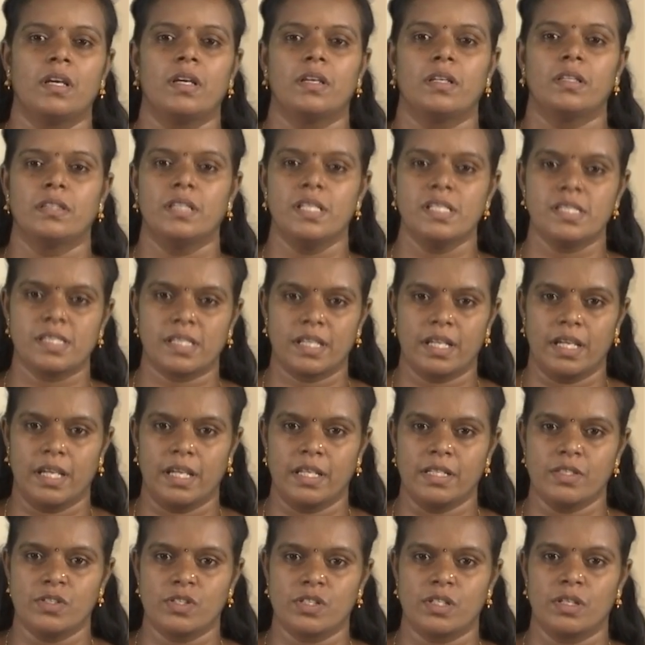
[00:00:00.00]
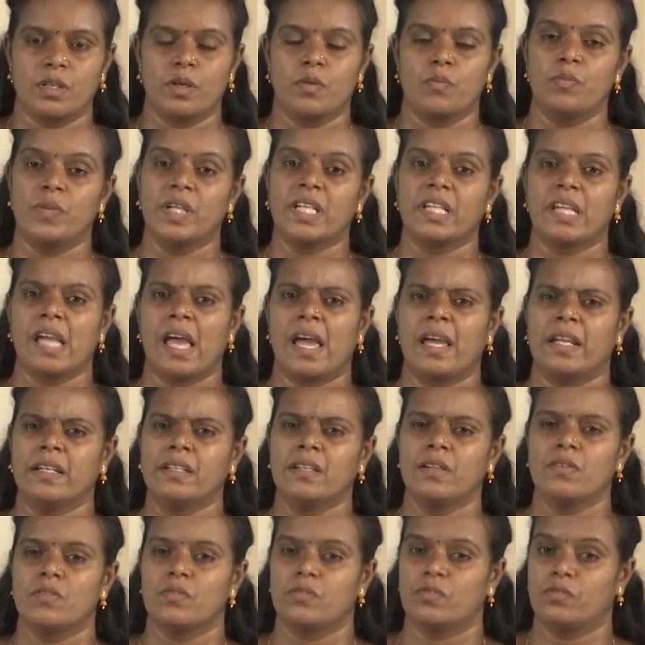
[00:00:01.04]
This age began
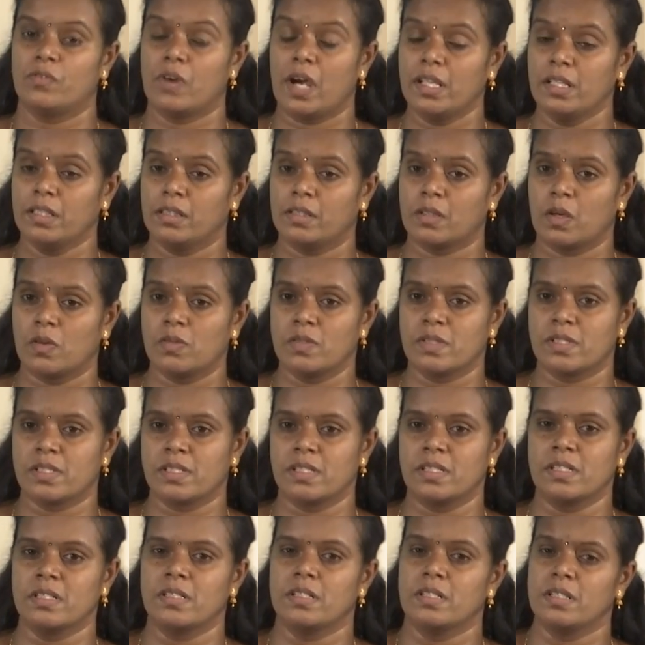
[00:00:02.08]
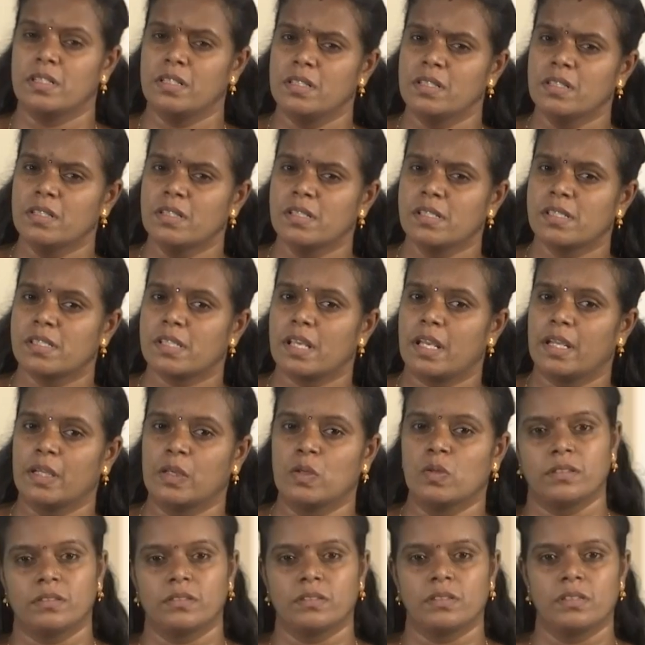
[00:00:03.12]
5,000 years
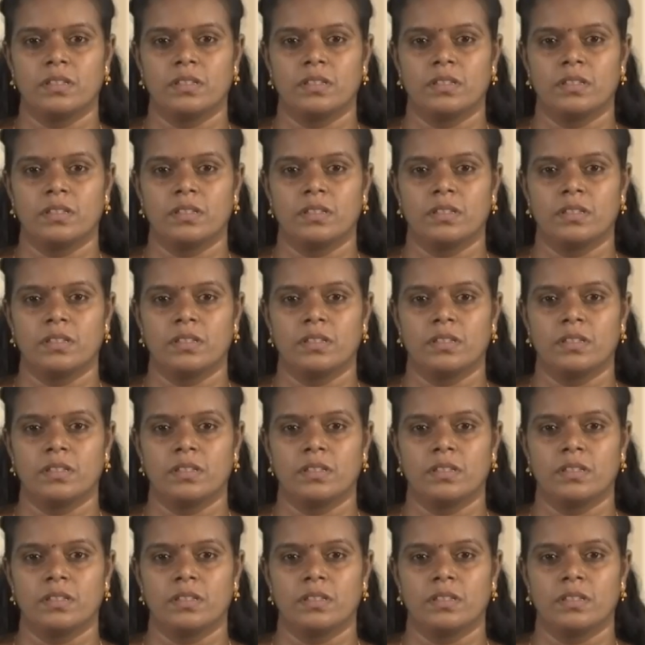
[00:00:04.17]
ago.